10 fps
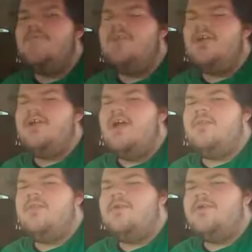for
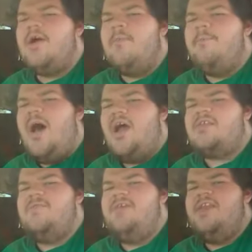another unboxing
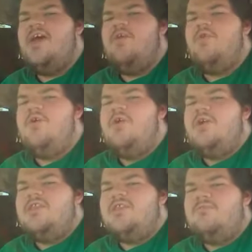video
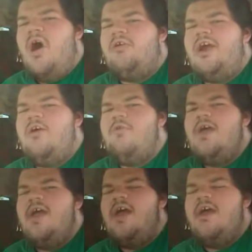tomorrow
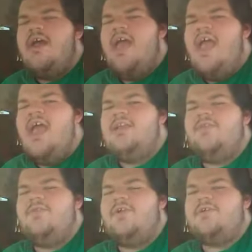and
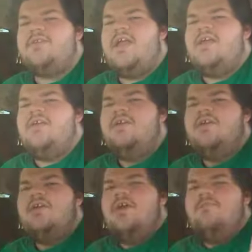Thursday.
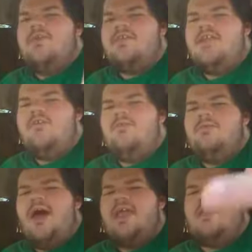But still,
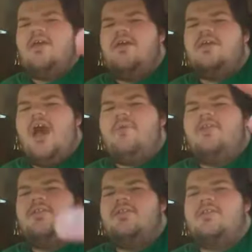like, comment,
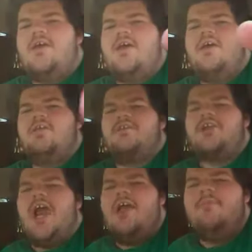
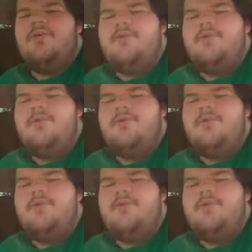subscribe.